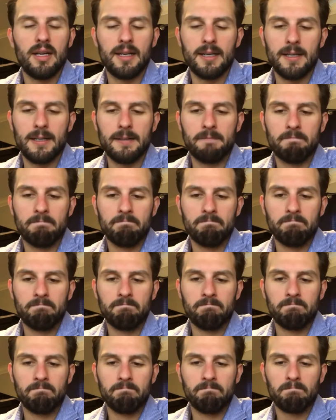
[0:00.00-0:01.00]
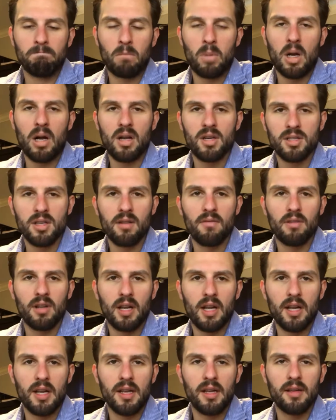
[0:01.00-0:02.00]
um, positive
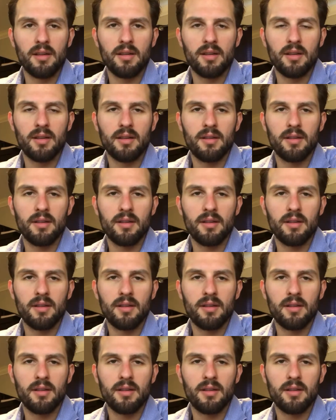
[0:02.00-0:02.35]
light,